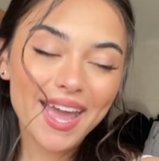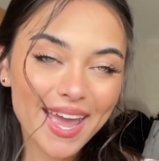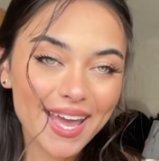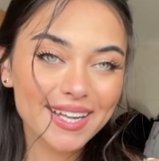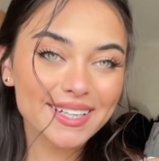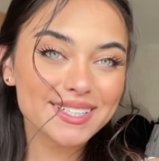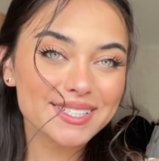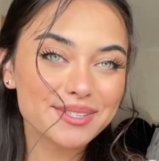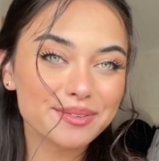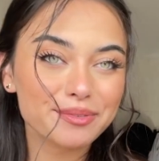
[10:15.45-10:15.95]

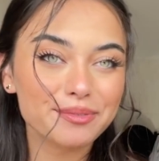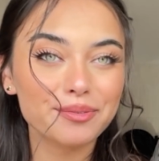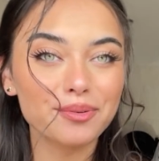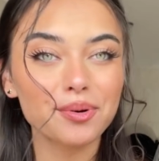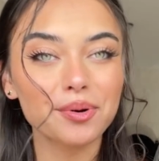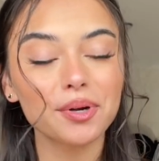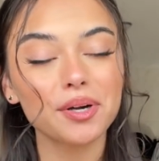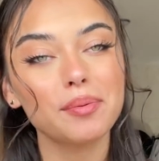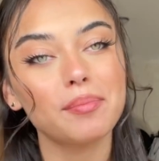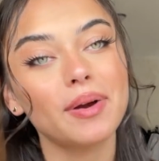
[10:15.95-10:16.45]
it
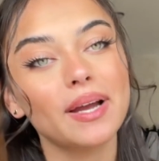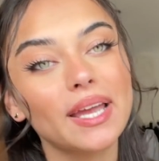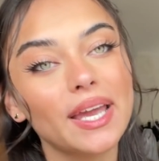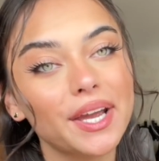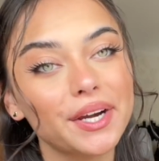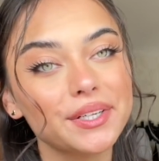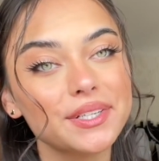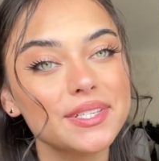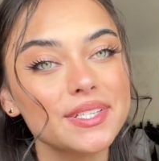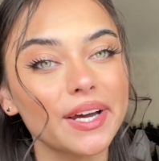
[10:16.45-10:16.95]
for my
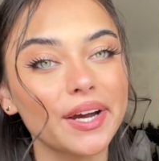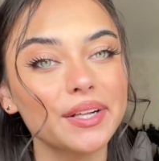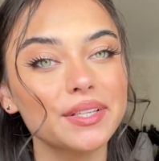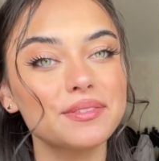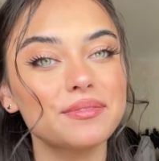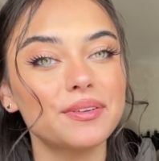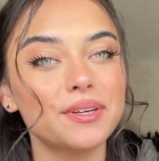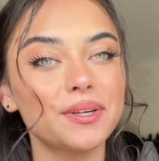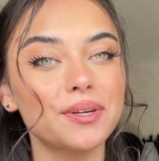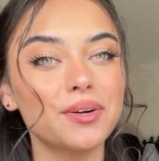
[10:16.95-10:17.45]

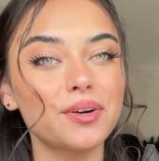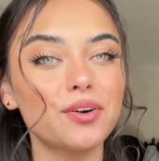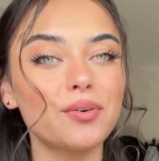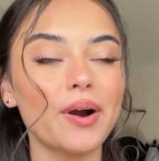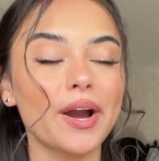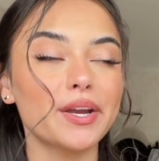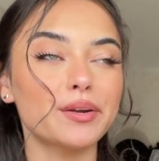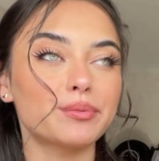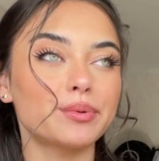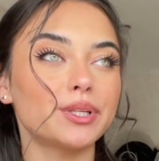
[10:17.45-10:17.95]
hairstyles video.
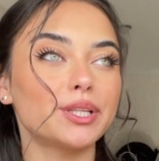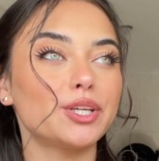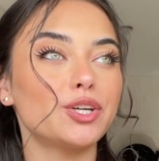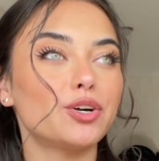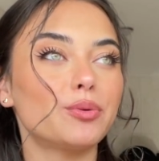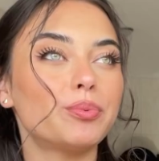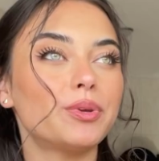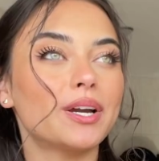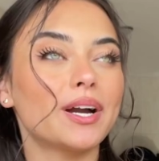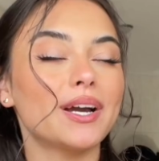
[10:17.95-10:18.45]
I really
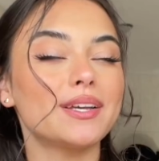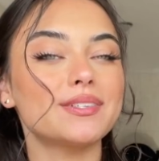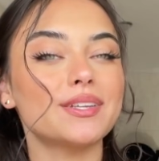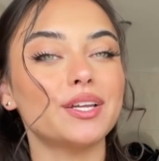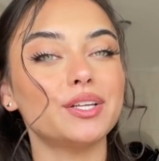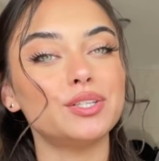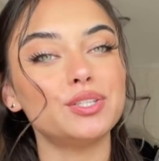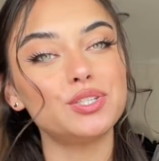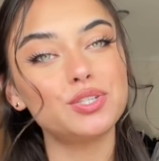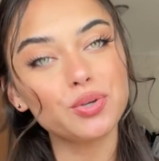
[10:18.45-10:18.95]
hope you guys
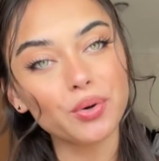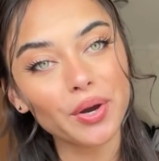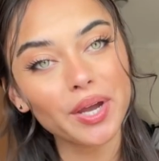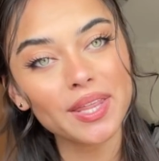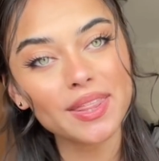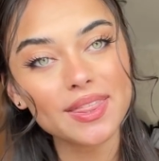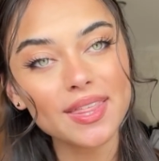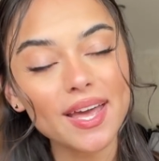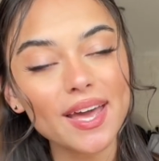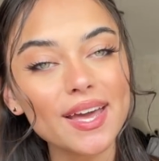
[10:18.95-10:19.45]

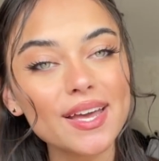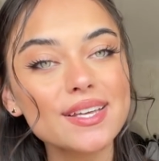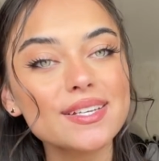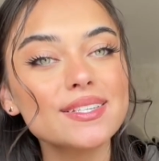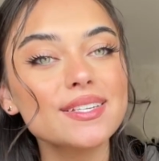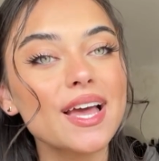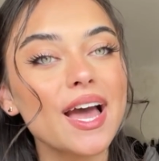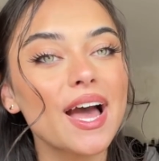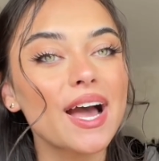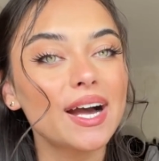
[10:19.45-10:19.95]
enjoyed this.